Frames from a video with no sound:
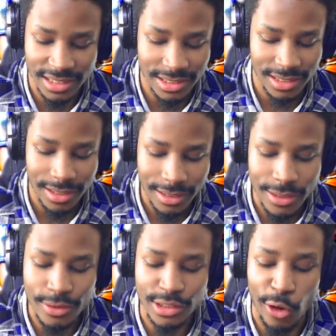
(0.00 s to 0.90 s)
just
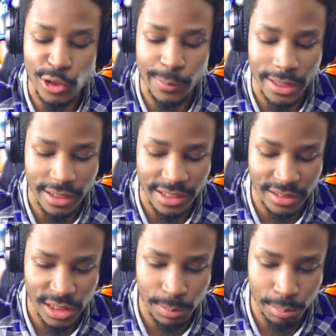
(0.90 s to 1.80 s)
do his ultimate art and
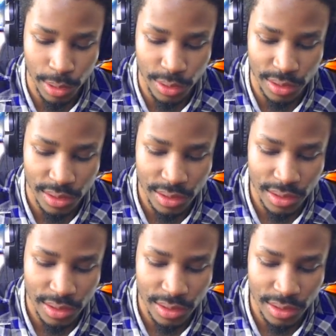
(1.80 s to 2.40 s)
just murder.